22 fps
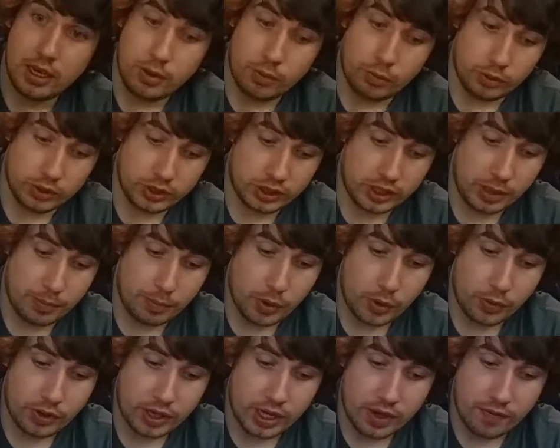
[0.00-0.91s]
which they
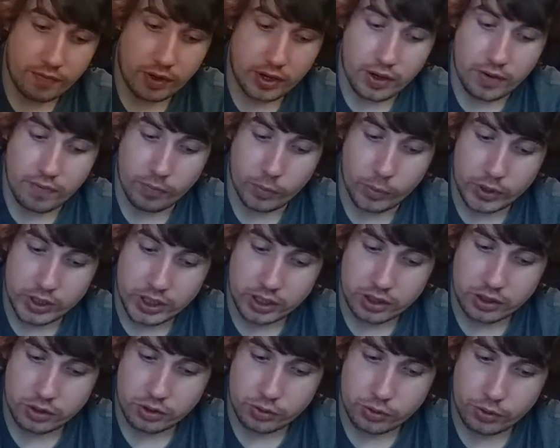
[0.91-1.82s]
both have a voice
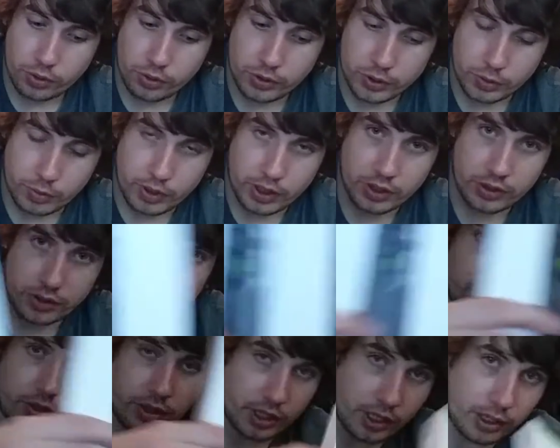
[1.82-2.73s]
control as well, so
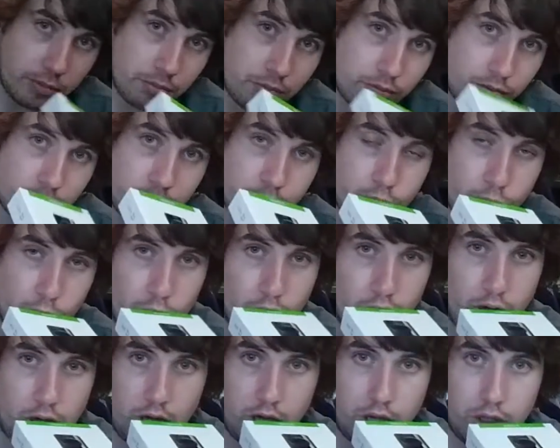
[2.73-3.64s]
you can like
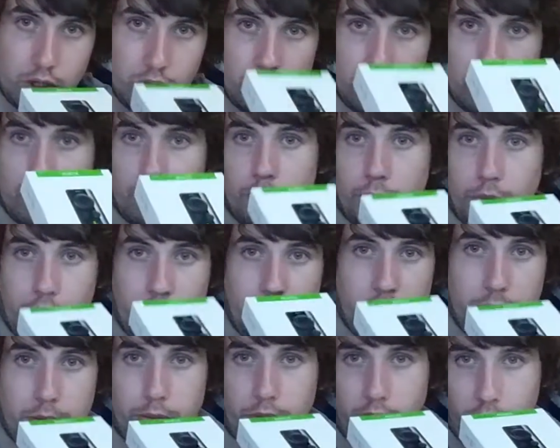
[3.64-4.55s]

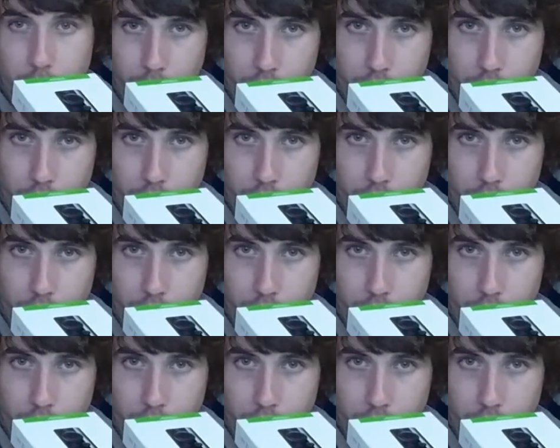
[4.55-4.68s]
play blah